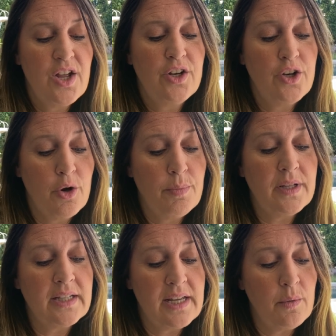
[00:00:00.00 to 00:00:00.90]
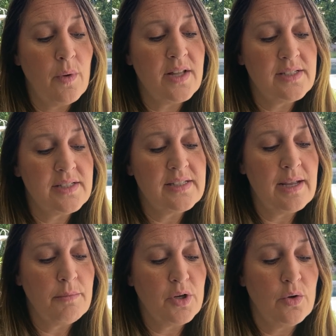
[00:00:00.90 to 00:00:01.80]
No, Billy, it was the
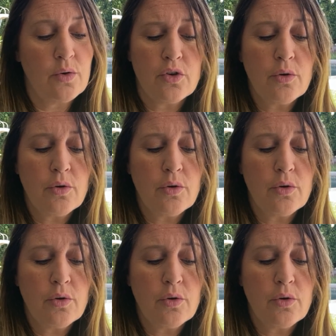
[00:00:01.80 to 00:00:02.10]
same coon.